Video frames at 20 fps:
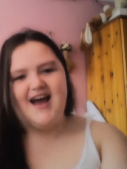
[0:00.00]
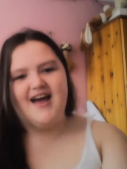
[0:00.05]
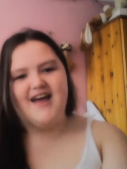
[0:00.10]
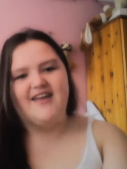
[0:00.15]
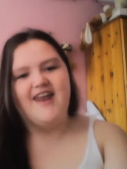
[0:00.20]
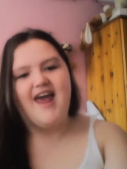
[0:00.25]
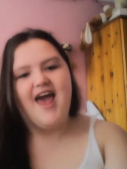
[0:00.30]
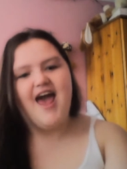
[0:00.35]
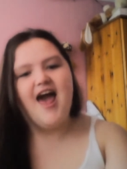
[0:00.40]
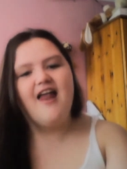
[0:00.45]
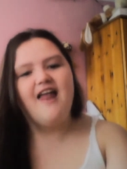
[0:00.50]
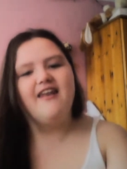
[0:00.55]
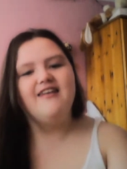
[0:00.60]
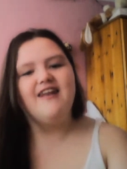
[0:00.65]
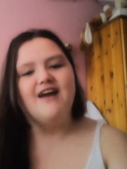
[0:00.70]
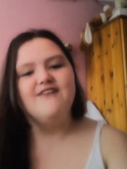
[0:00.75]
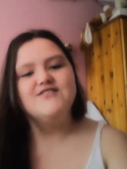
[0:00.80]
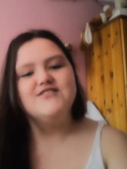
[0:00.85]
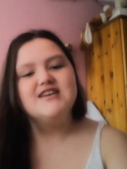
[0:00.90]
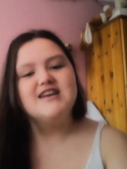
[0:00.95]
and
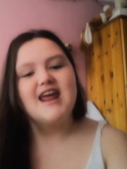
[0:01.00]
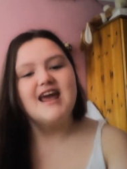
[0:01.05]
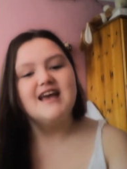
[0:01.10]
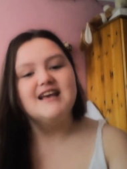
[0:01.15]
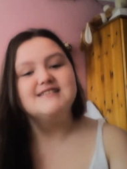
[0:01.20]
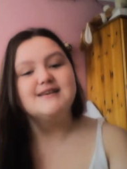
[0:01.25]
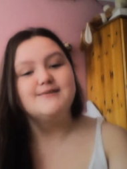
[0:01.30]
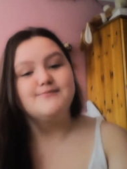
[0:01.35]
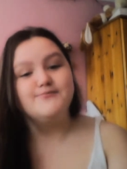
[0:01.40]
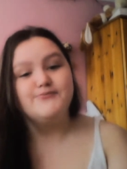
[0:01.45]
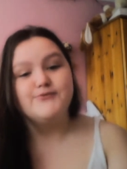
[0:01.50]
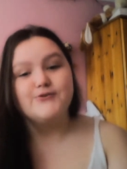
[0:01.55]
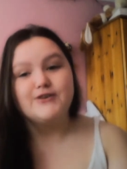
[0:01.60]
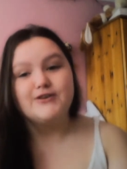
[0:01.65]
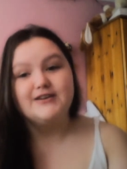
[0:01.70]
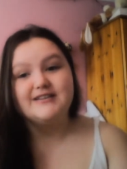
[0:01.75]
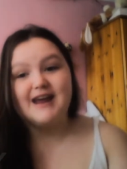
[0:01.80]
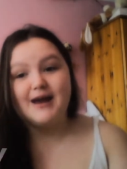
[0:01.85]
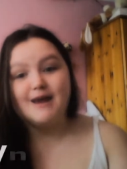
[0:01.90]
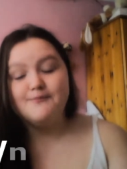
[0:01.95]
11 is
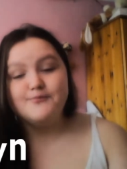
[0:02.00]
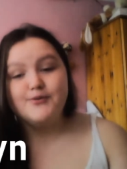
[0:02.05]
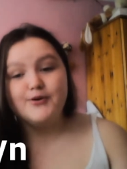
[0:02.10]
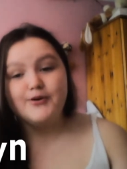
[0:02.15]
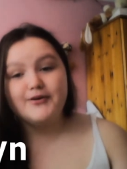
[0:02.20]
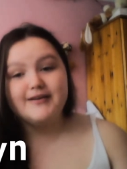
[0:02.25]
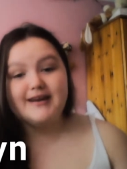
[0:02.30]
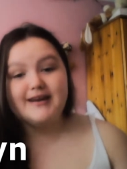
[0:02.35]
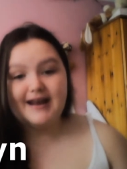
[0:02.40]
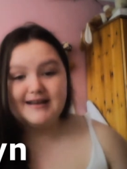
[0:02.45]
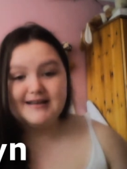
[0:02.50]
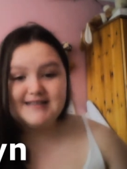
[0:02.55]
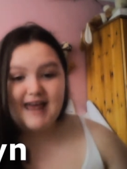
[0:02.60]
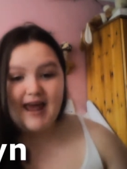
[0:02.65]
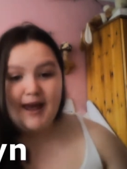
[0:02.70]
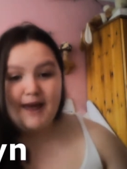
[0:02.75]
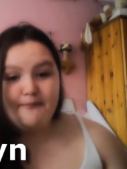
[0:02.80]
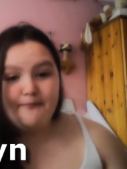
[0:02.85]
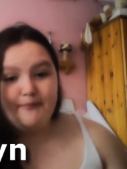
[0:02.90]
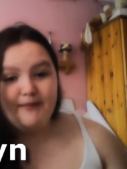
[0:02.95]
Brooklyn, and Brooklyn is
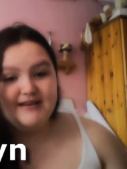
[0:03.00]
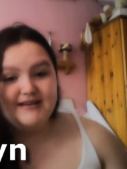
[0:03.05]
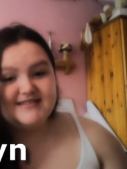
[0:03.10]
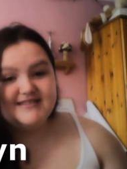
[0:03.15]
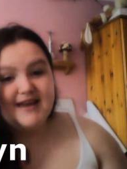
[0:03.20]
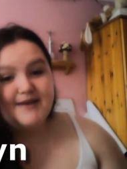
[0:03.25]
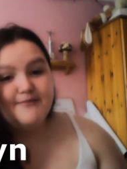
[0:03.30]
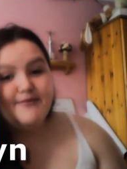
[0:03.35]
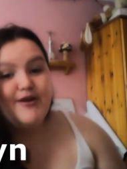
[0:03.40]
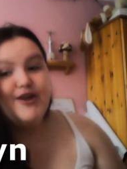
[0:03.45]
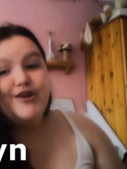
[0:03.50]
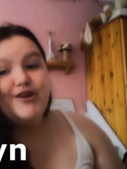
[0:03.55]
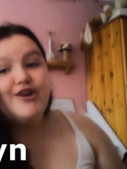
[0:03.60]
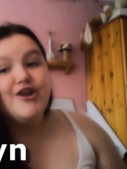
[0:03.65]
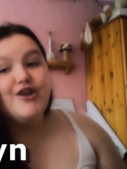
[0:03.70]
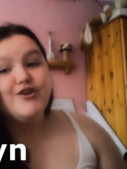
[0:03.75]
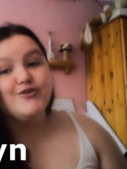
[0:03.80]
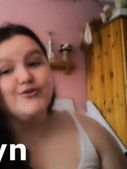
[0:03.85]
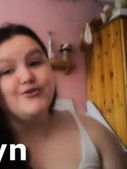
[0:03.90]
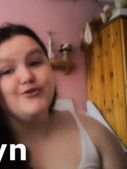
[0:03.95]
a place name
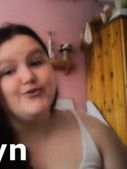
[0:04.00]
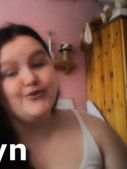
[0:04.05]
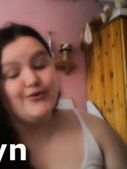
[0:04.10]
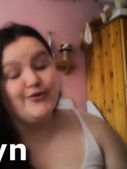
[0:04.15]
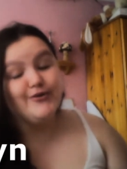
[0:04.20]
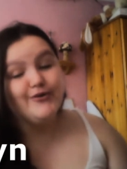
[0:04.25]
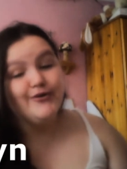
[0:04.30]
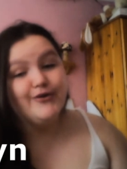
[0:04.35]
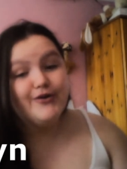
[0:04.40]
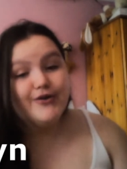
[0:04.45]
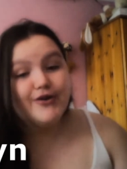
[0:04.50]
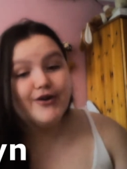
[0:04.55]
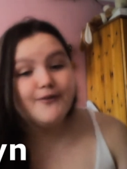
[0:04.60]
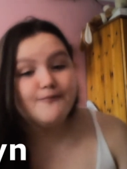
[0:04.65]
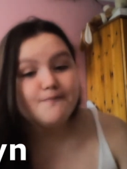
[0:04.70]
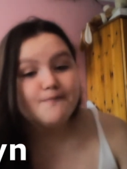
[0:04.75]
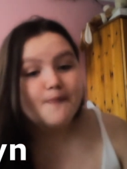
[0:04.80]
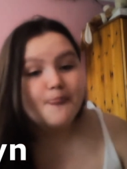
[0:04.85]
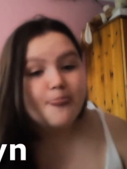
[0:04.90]
in New York.